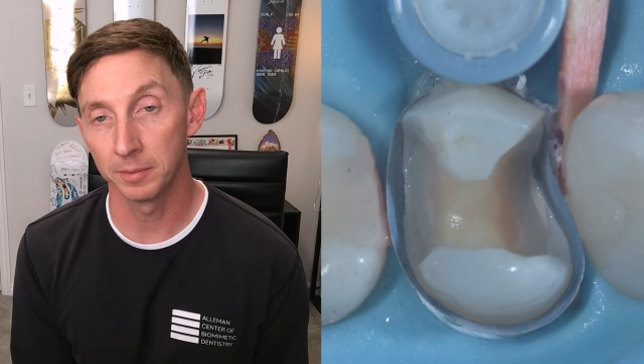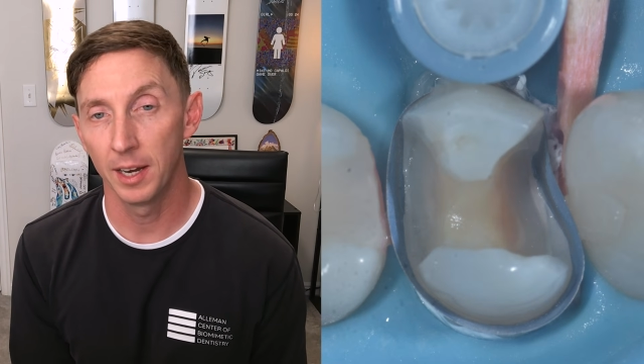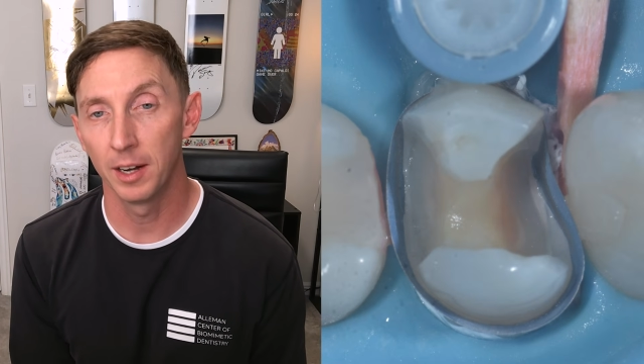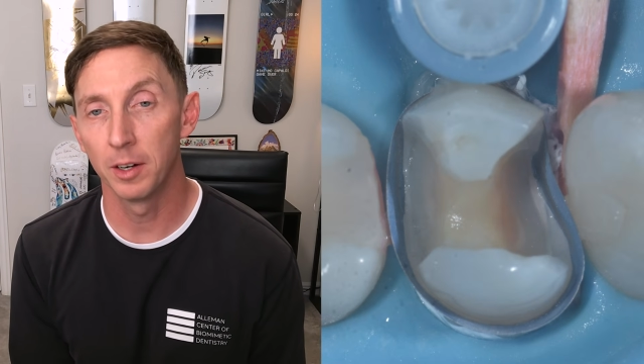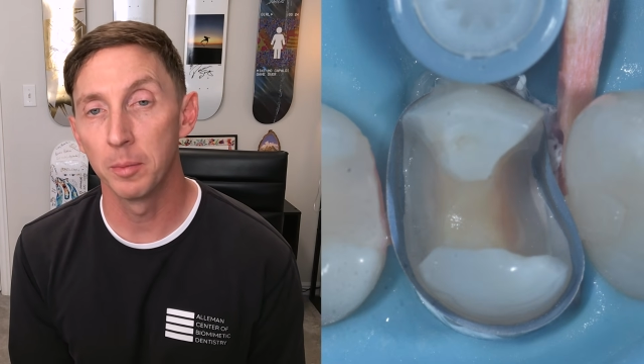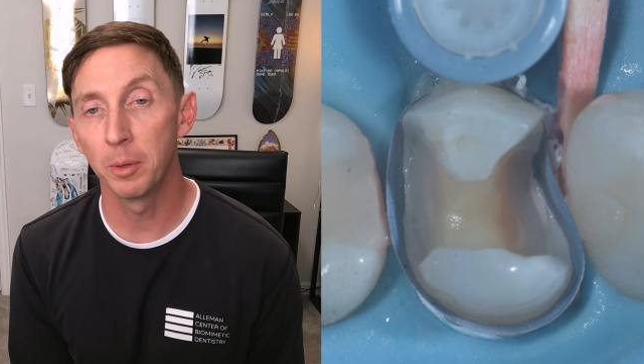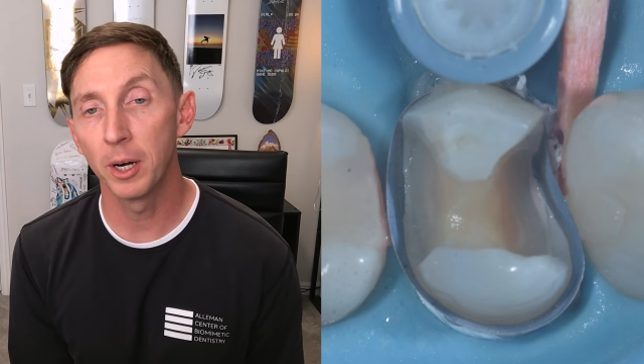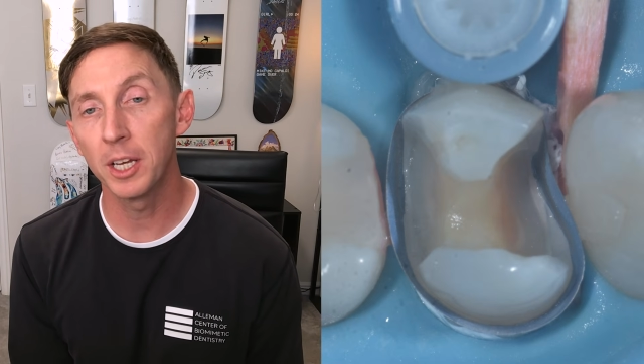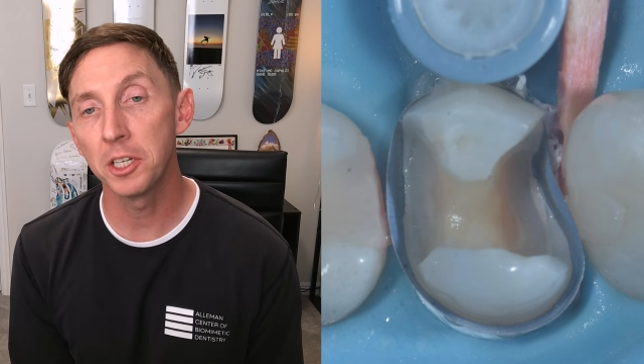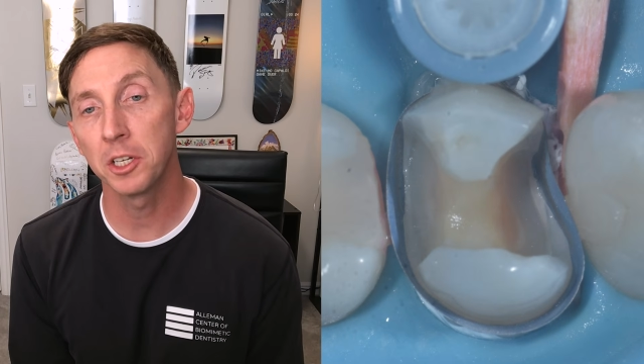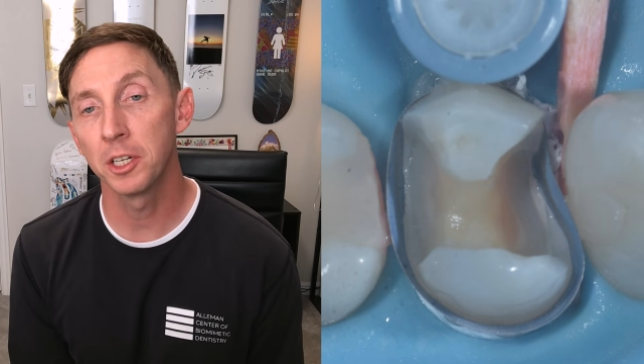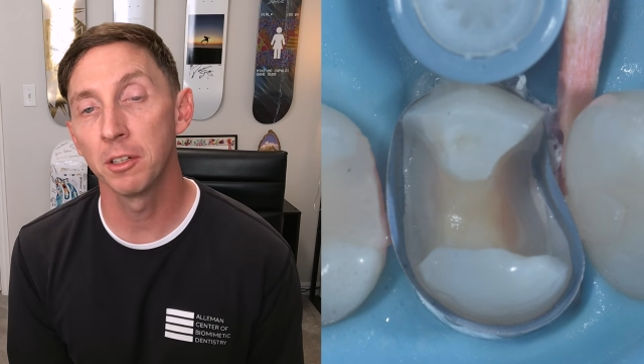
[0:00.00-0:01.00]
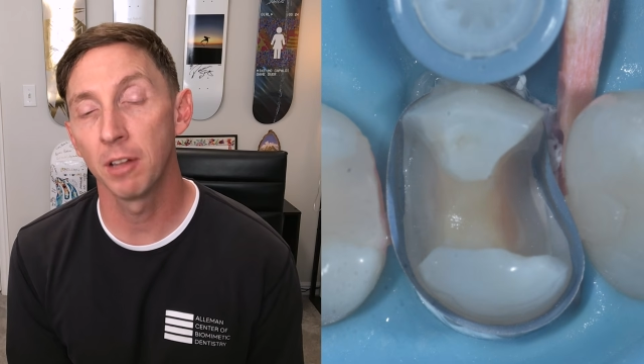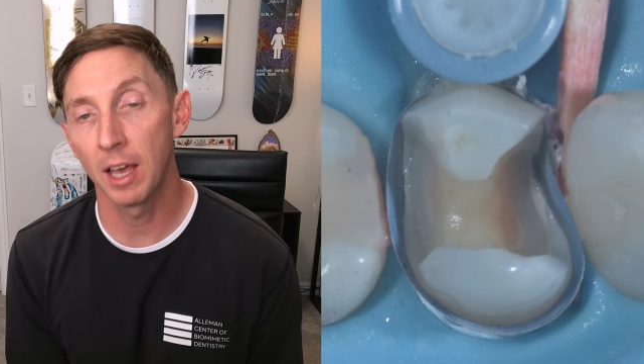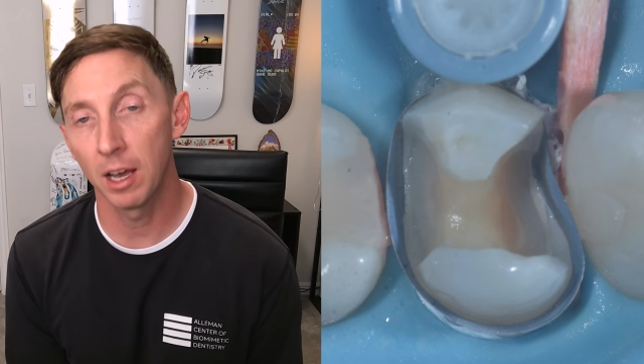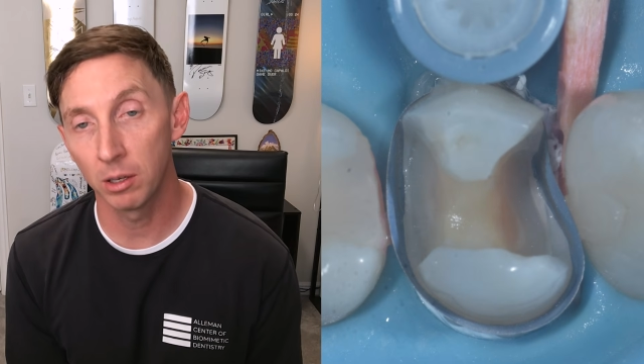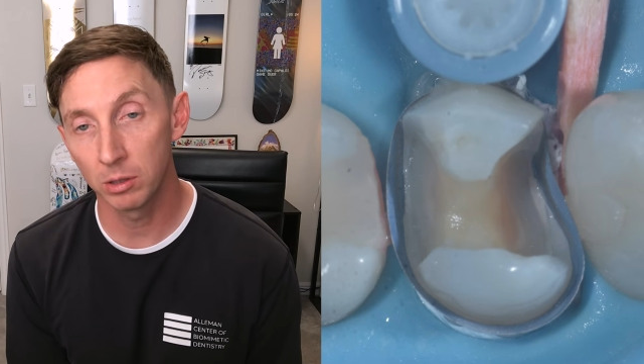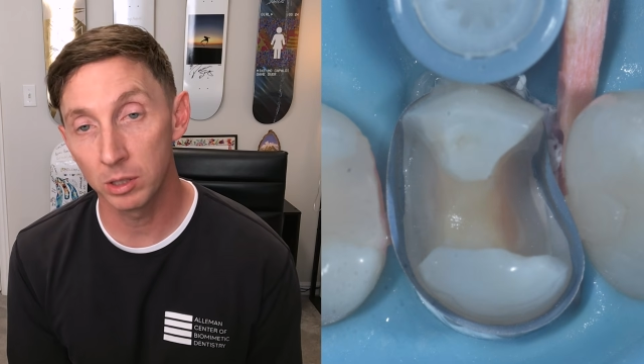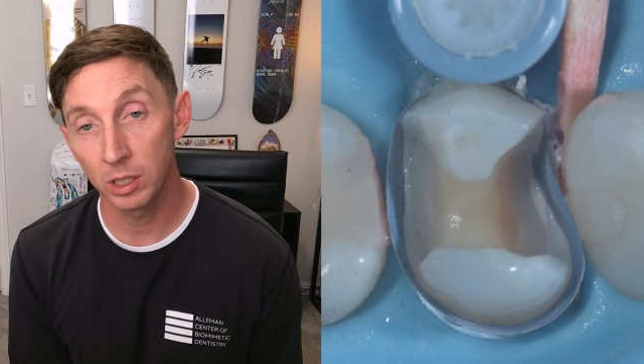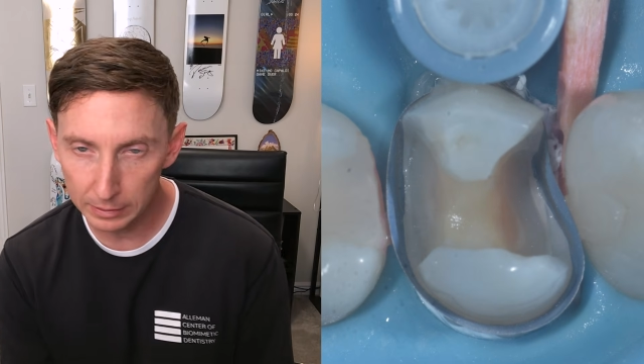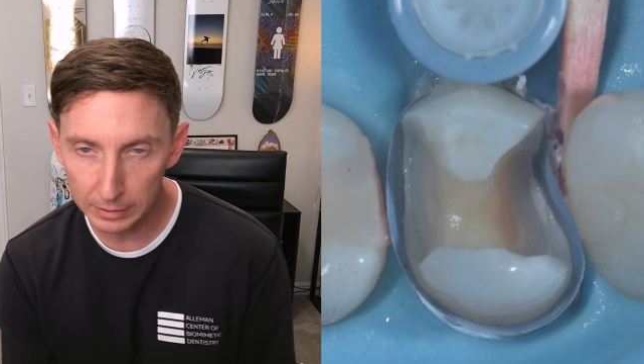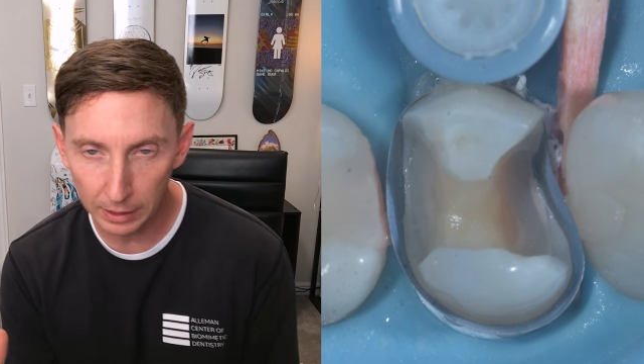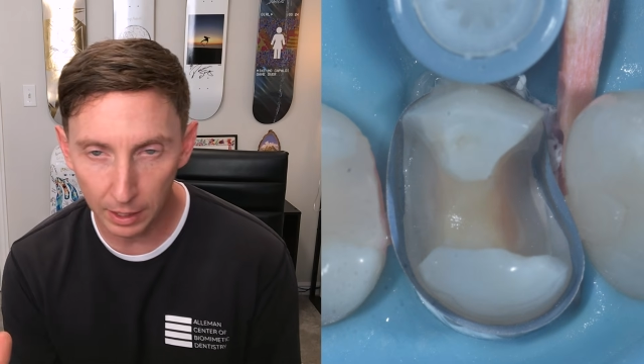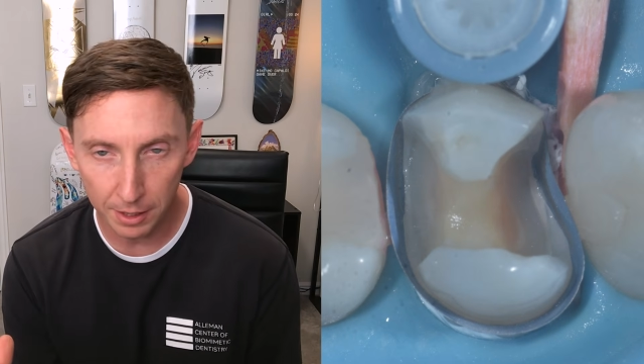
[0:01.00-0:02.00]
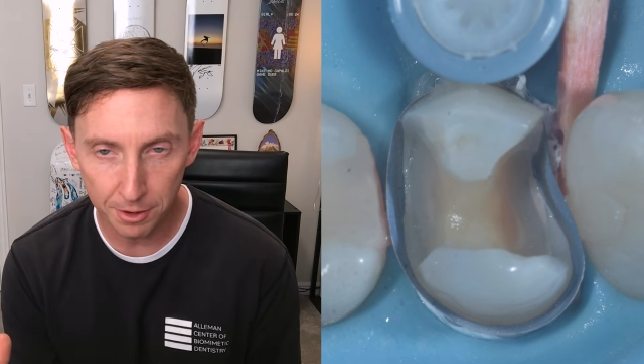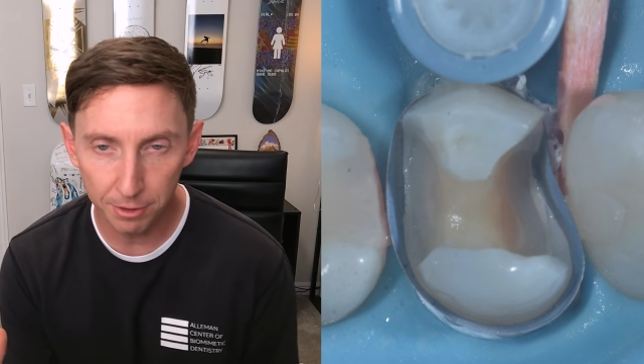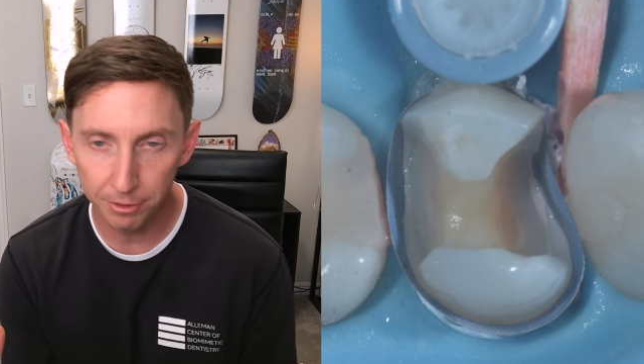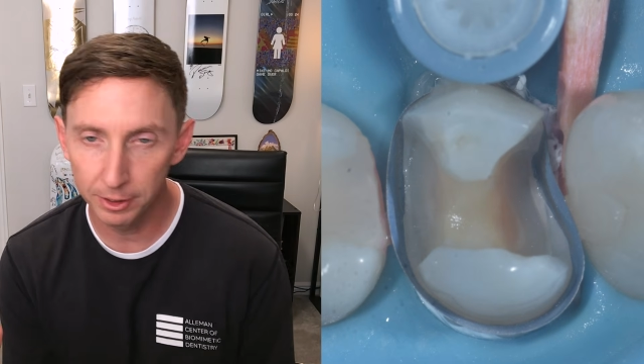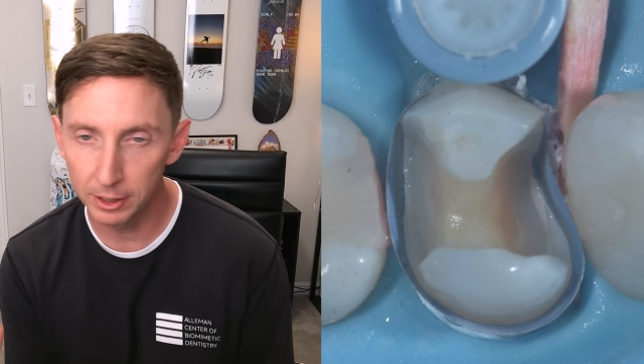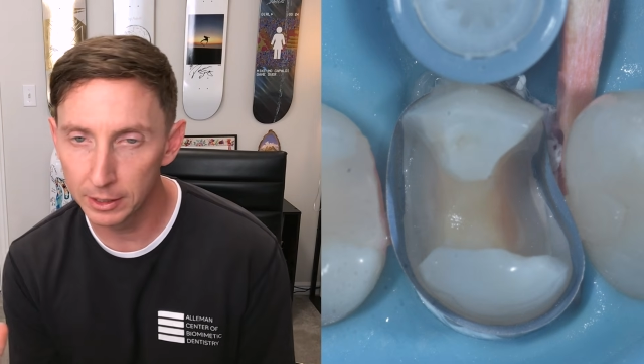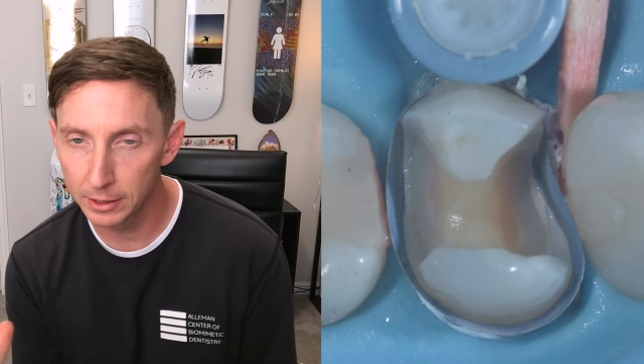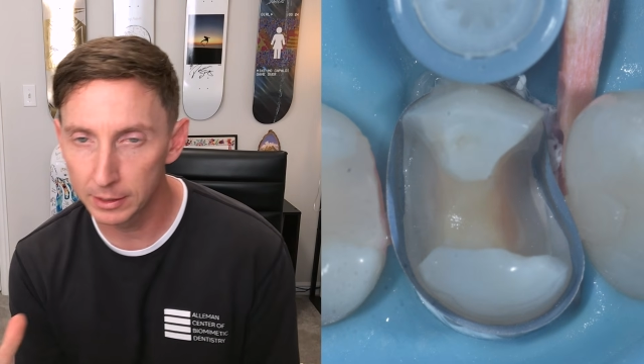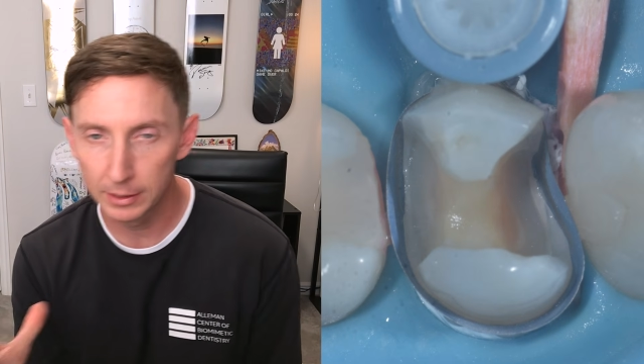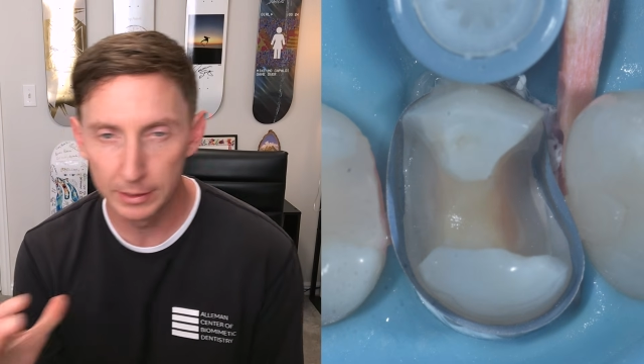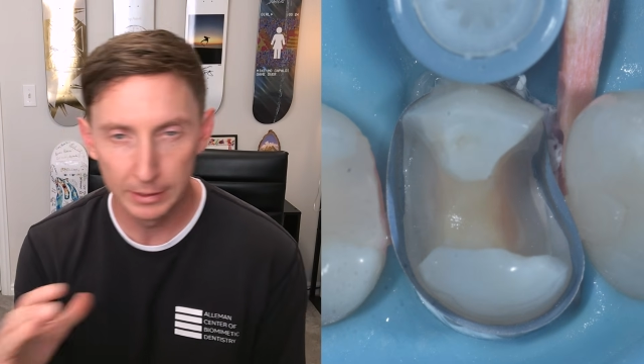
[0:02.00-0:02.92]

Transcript: Air abrasion allows these hydrophilic,